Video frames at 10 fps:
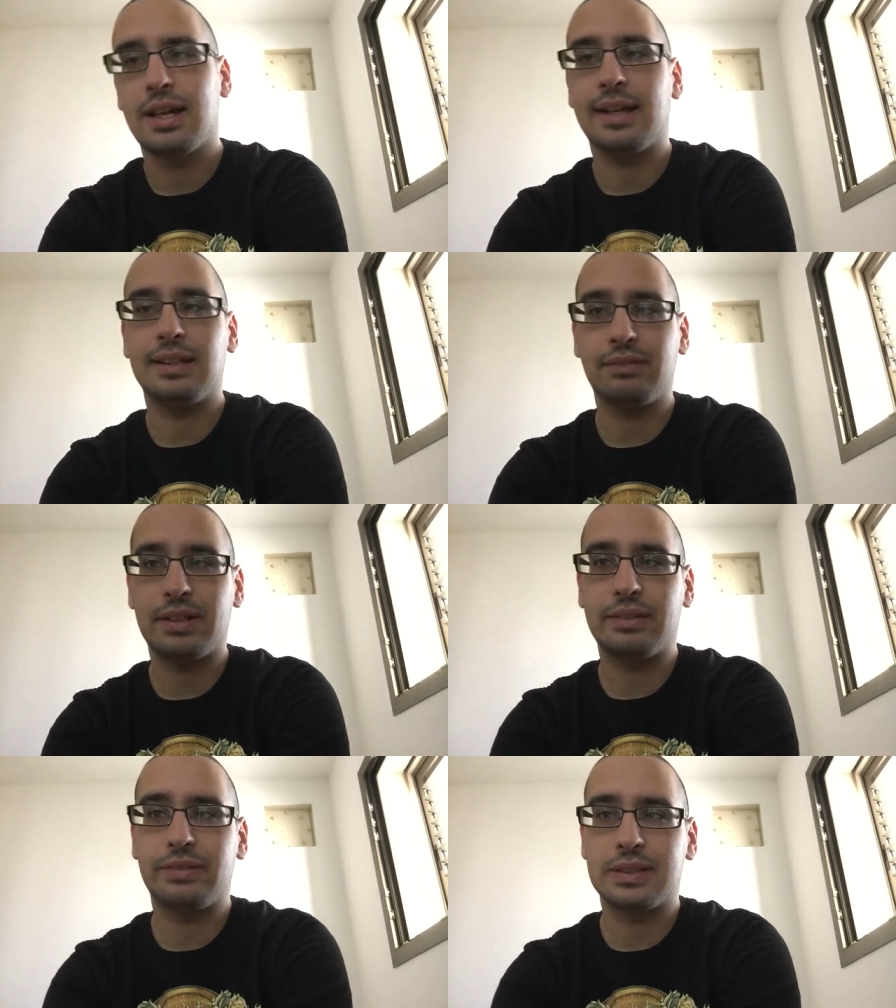And
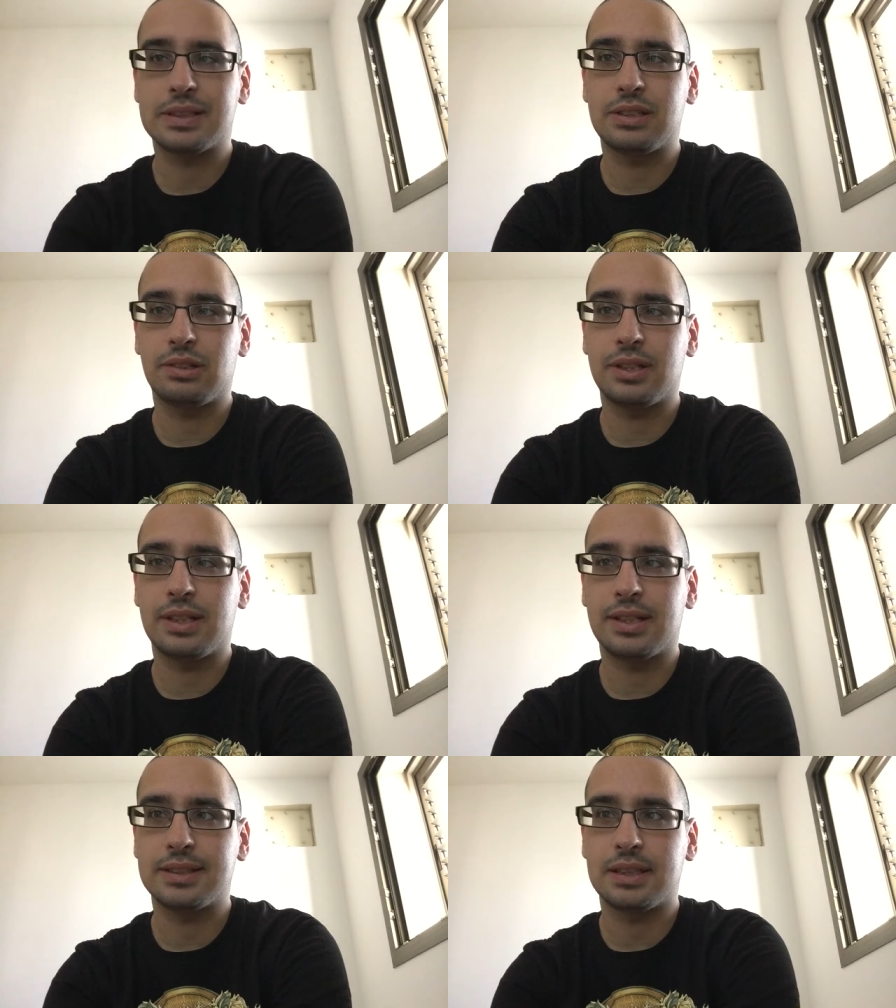even if it's not,
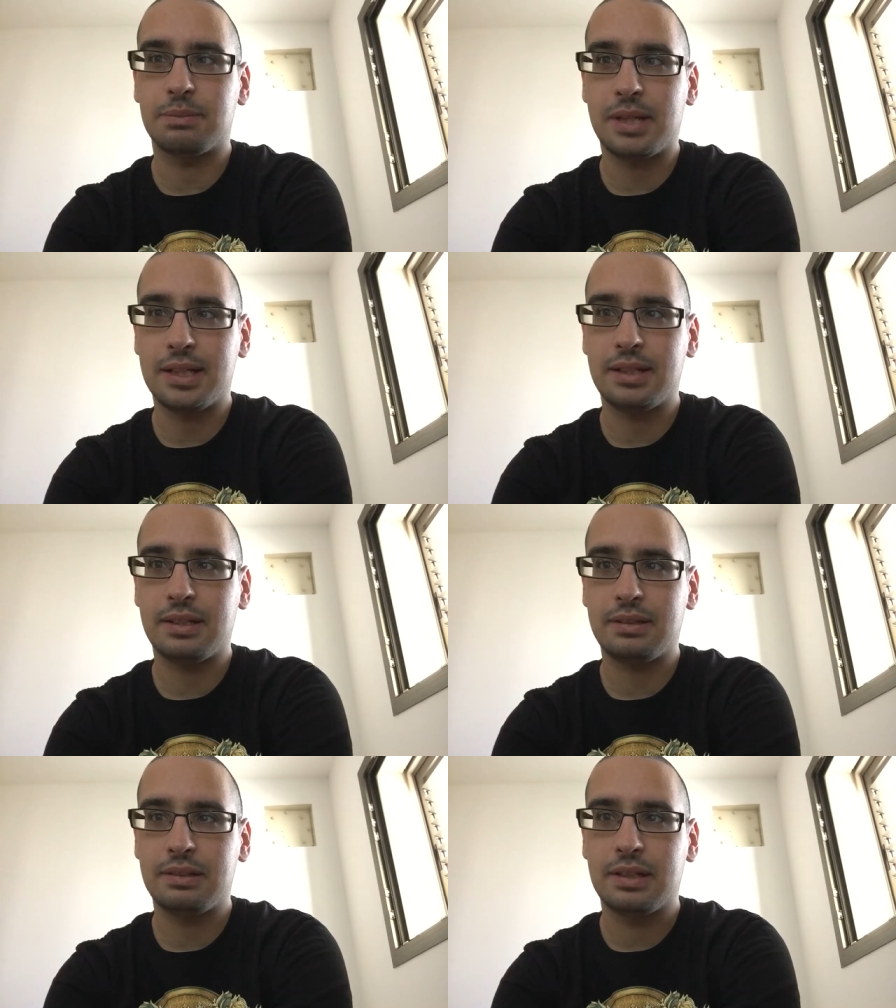it doesn't
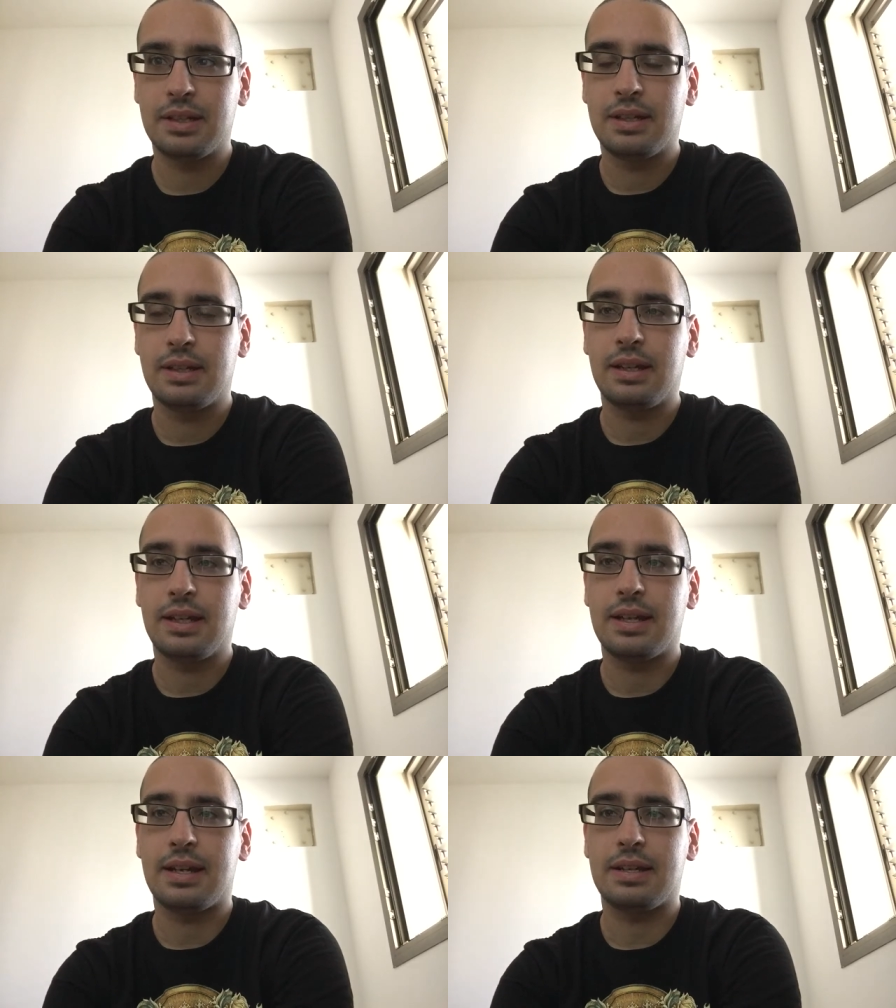matter uh,